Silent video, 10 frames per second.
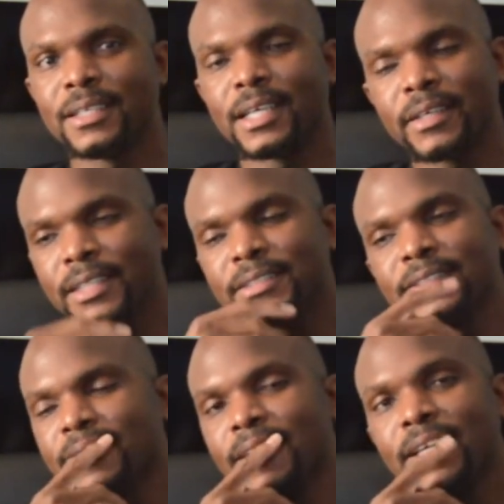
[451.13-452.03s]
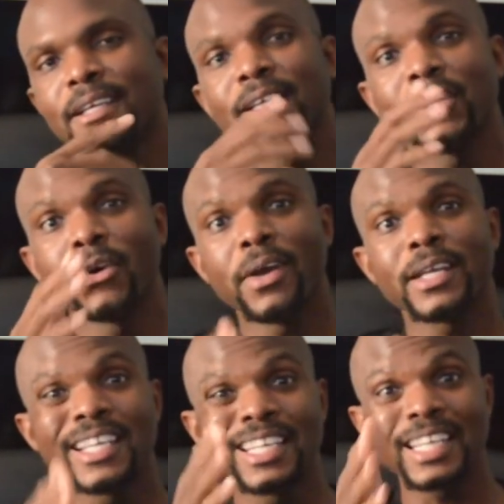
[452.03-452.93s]
Alright, go
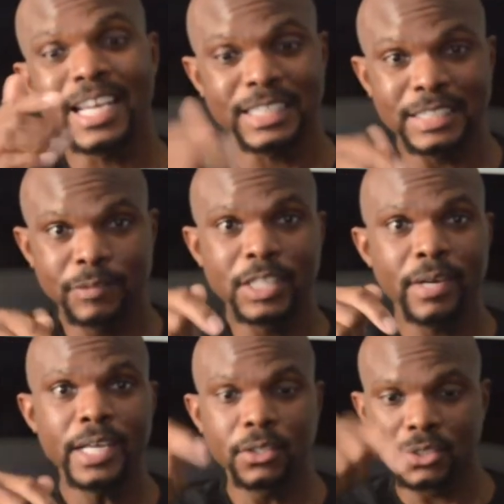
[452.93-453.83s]
ahead and like this video right now.